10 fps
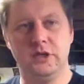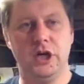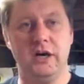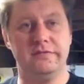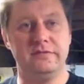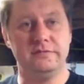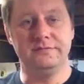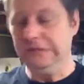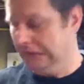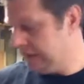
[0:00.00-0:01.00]
off?
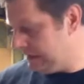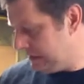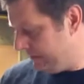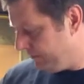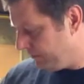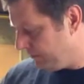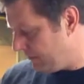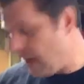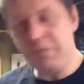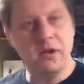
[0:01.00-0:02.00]

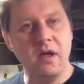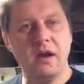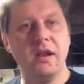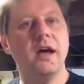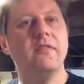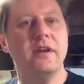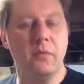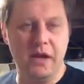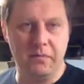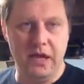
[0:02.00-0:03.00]
I put a lot of love into
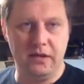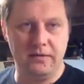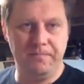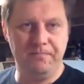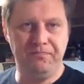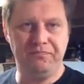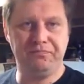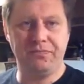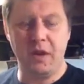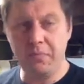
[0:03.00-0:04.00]
what I make.
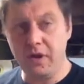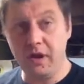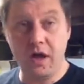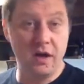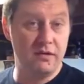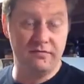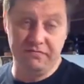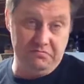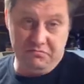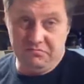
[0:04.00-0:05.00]
I put a lot
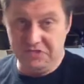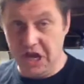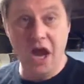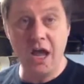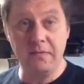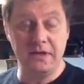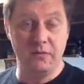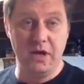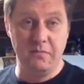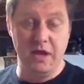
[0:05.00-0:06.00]
of time
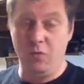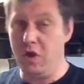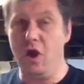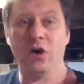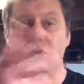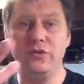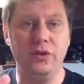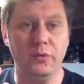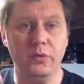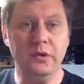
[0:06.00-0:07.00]
into what I make. We all
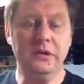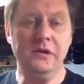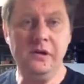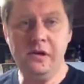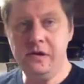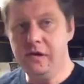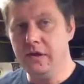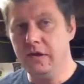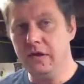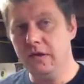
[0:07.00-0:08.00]
do.
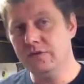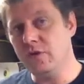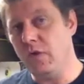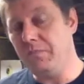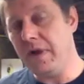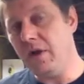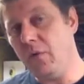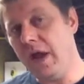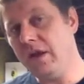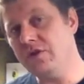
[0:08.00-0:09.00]
So what better
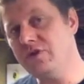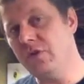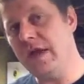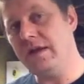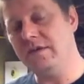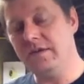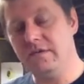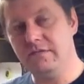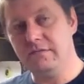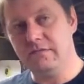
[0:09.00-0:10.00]
way to show that
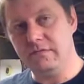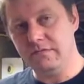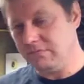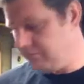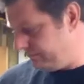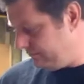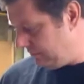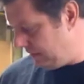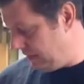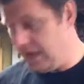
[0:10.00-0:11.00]

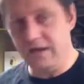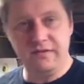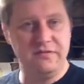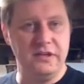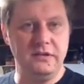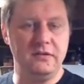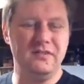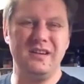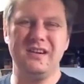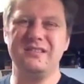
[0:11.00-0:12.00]
love, and
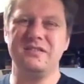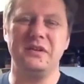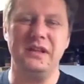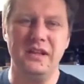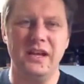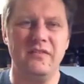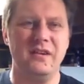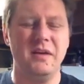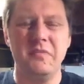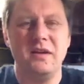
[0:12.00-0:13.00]
not necessarily love, and
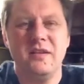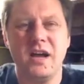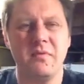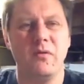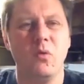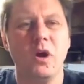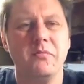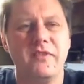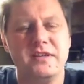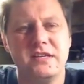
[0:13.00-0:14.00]
I'm not talking about warm
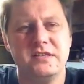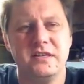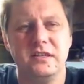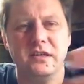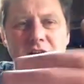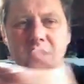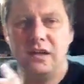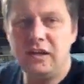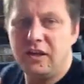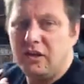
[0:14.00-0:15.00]
fuzzies and,
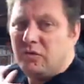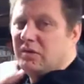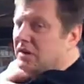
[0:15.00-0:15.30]
you know,